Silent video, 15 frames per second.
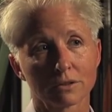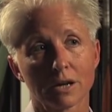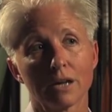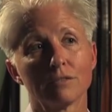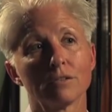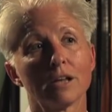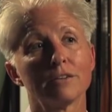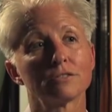the
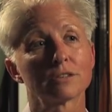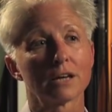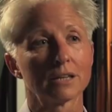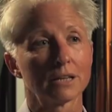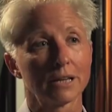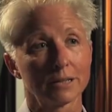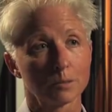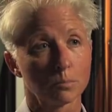kind of lifestyle
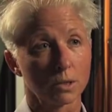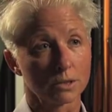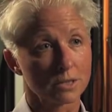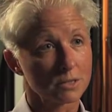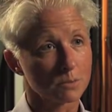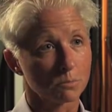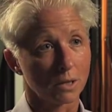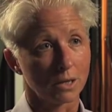they like to
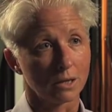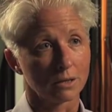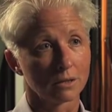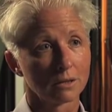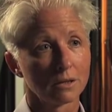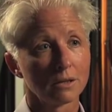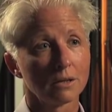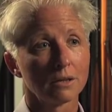participate in.
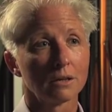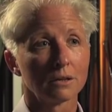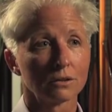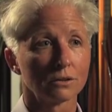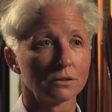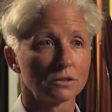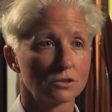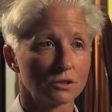
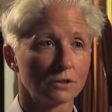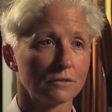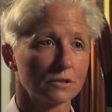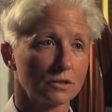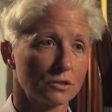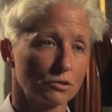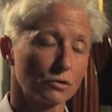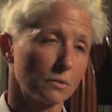Goods,
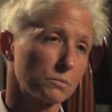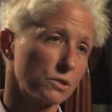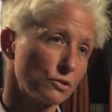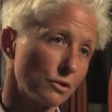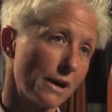services, trips and